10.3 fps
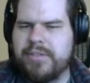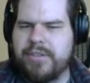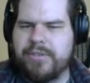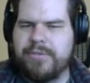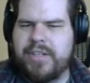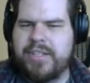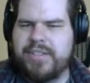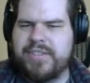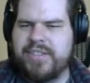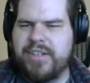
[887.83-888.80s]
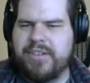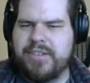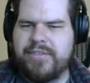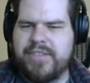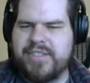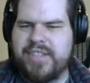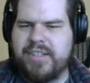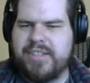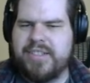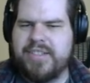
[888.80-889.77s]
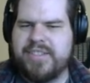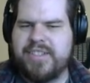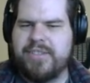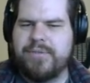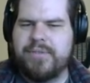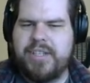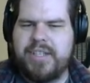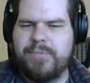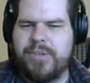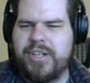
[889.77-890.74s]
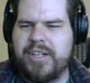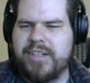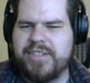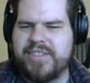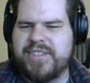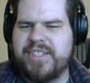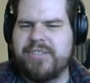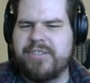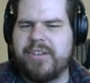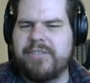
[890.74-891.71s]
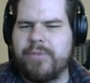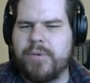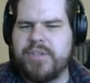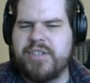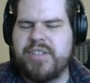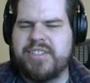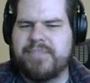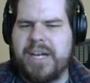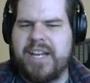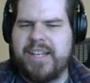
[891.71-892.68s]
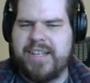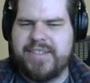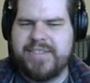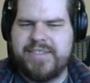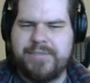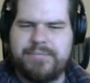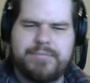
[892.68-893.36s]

The grinning skull of the skeleton is the only one to see your unfortunate demise.